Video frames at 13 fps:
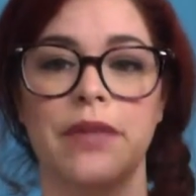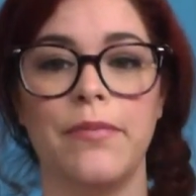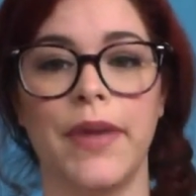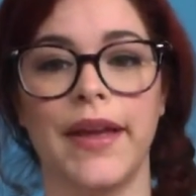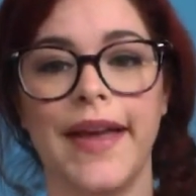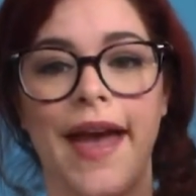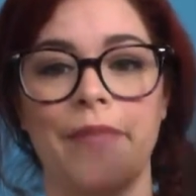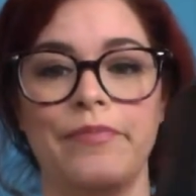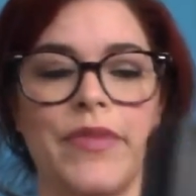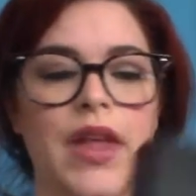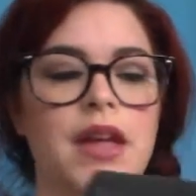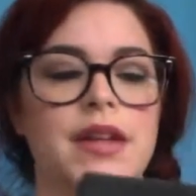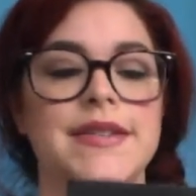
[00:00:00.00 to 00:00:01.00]
But yeah,
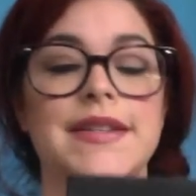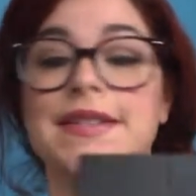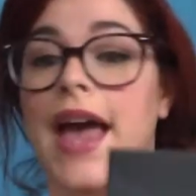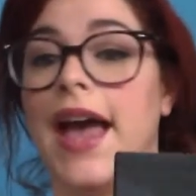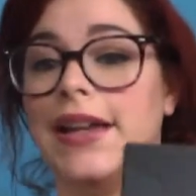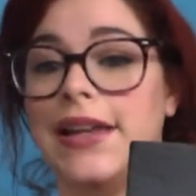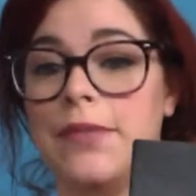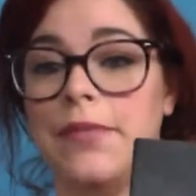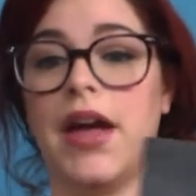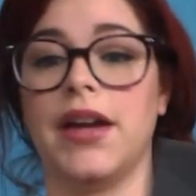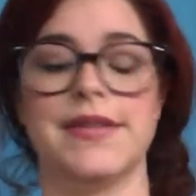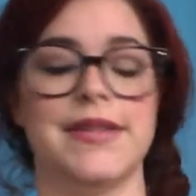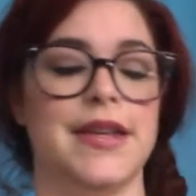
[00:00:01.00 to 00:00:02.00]
it's a tiny
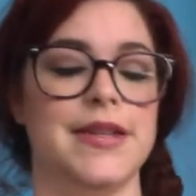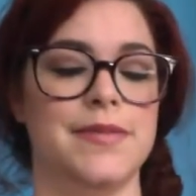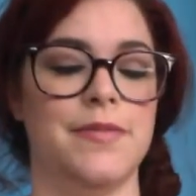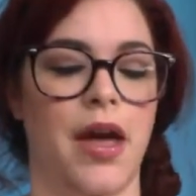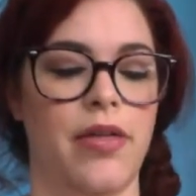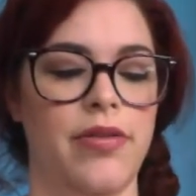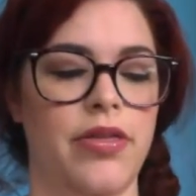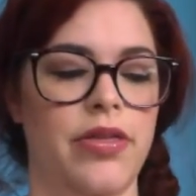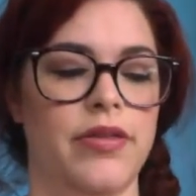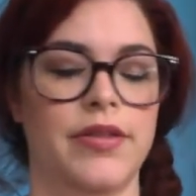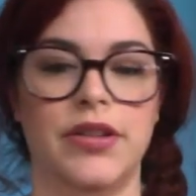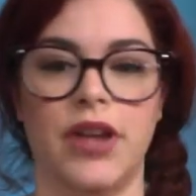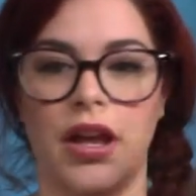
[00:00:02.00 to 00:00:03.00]
box this month,
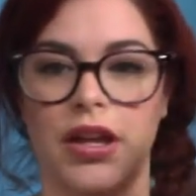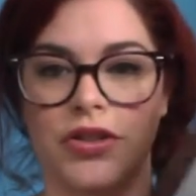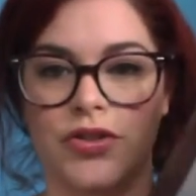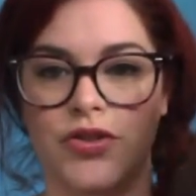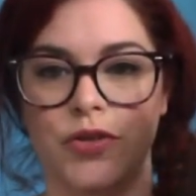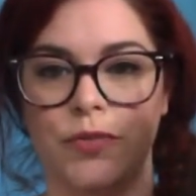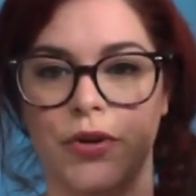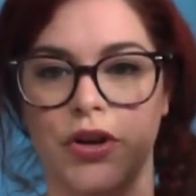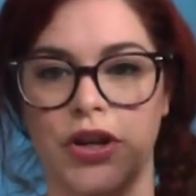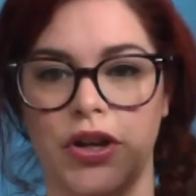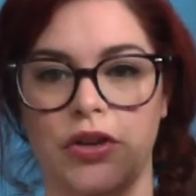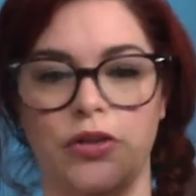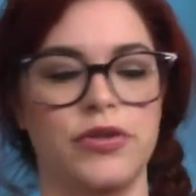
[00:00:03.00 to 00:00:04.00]
not super
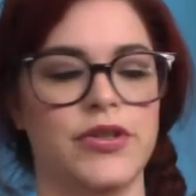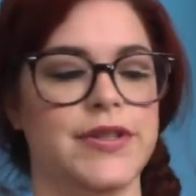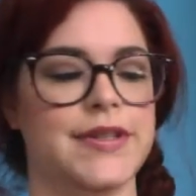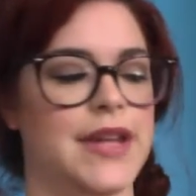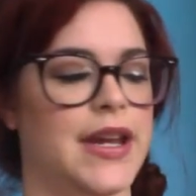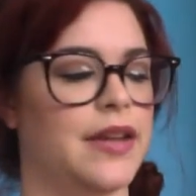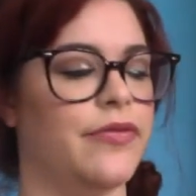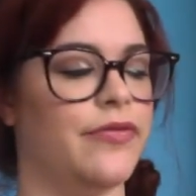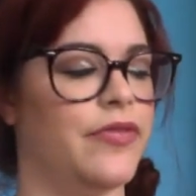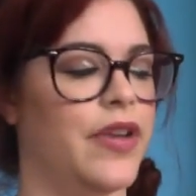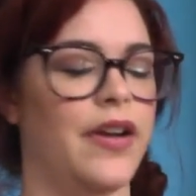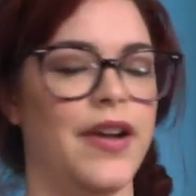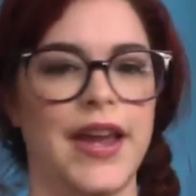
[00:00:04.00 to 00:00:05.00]
huge. It's like
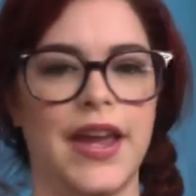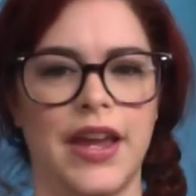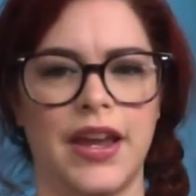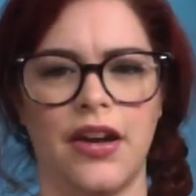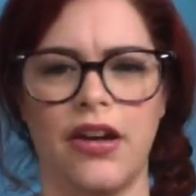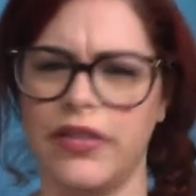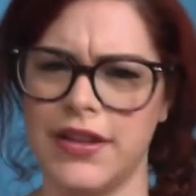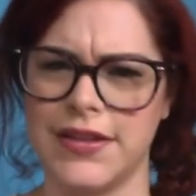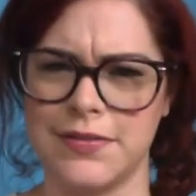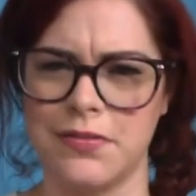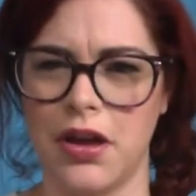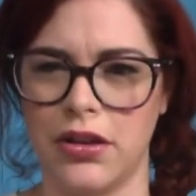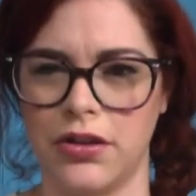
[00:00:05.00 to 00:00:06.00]
very on the
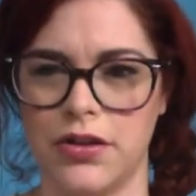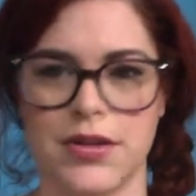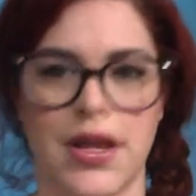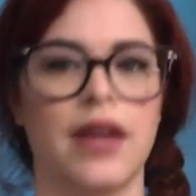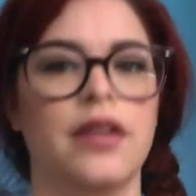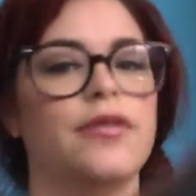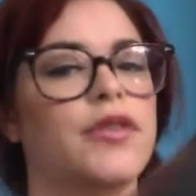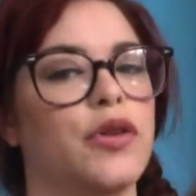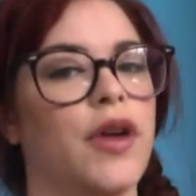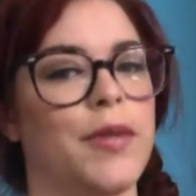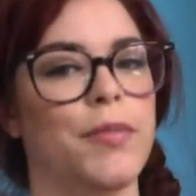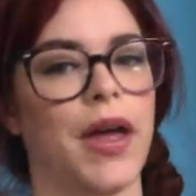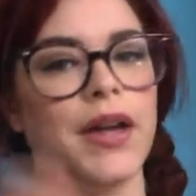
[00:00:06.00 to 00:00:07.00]
smaller side of leaf
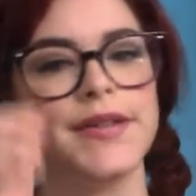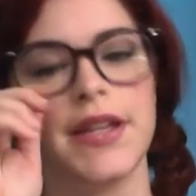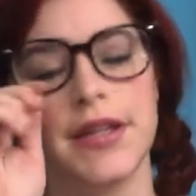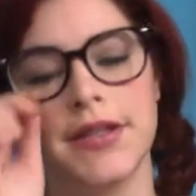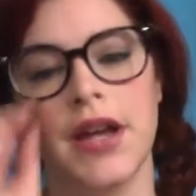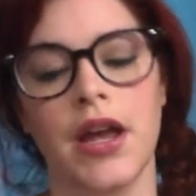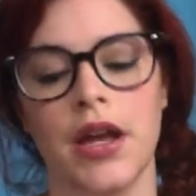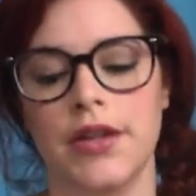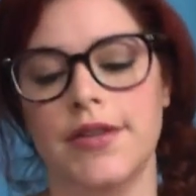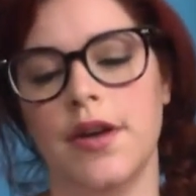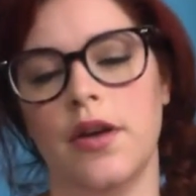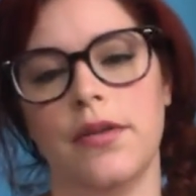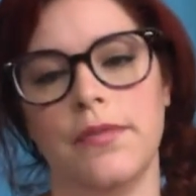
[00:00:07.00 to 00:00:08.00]
crate boxes.
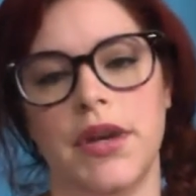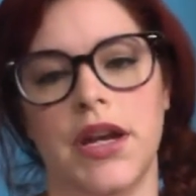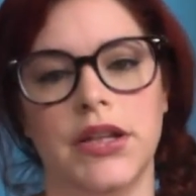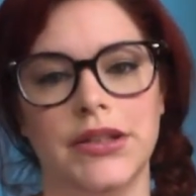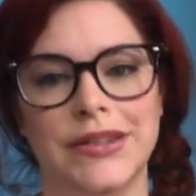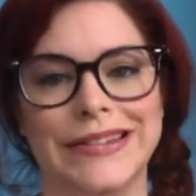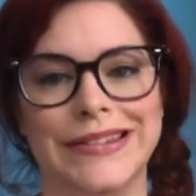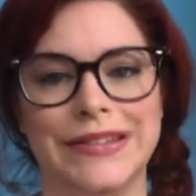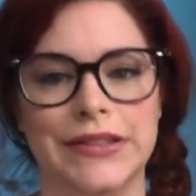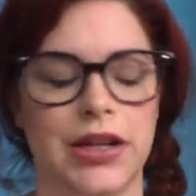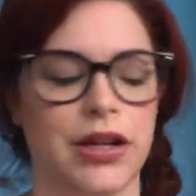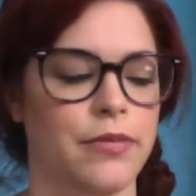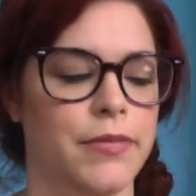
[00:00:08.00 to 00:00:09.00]
So I'm gonna
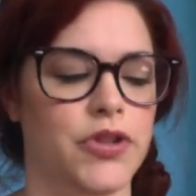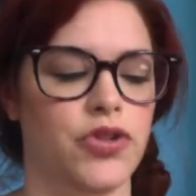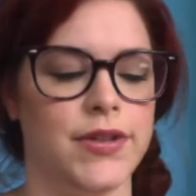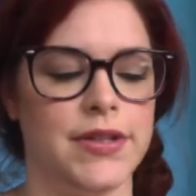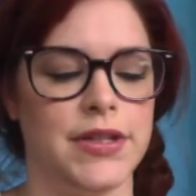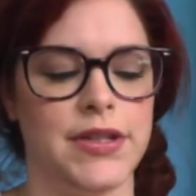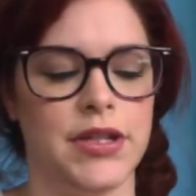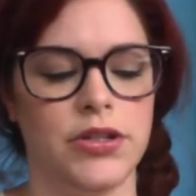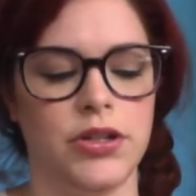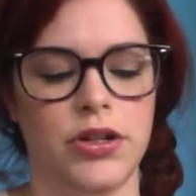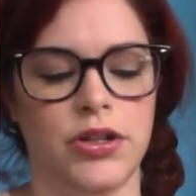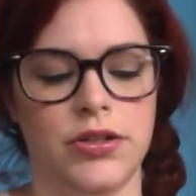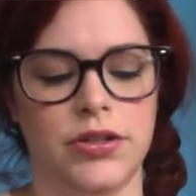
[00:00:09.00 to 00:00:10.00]
take out my trusty
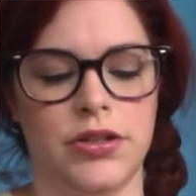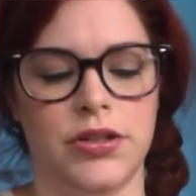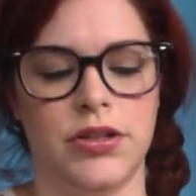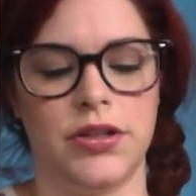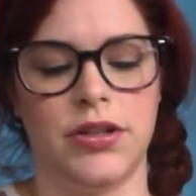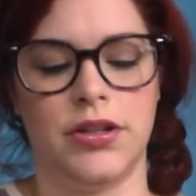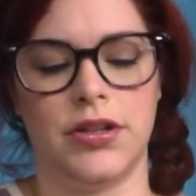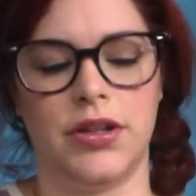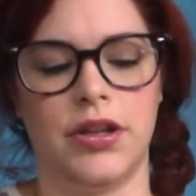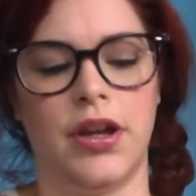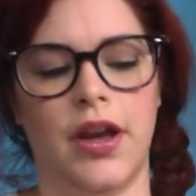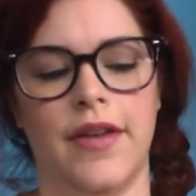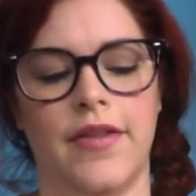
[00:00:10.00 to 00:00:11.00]
scissors,
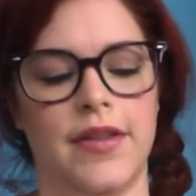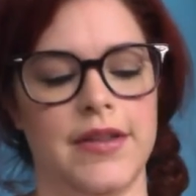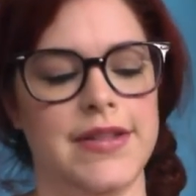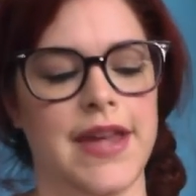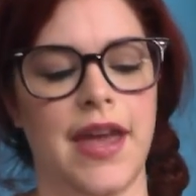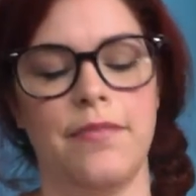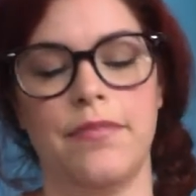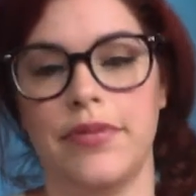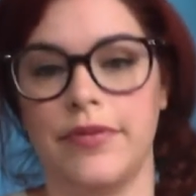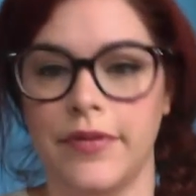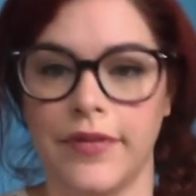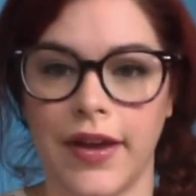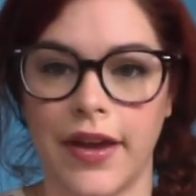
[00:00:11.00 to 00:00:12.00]
cut the tape,
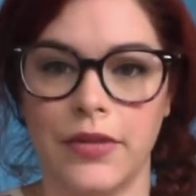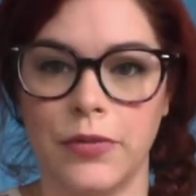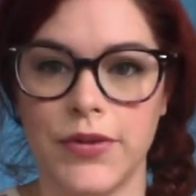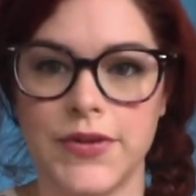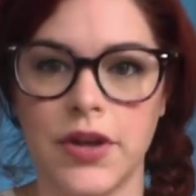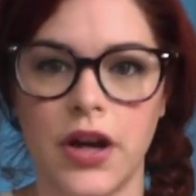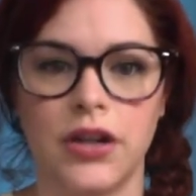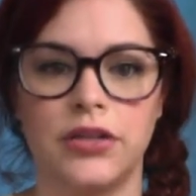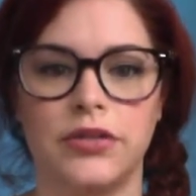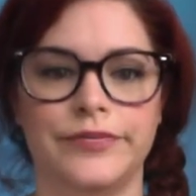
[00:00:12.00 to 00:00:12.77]
and we'll start.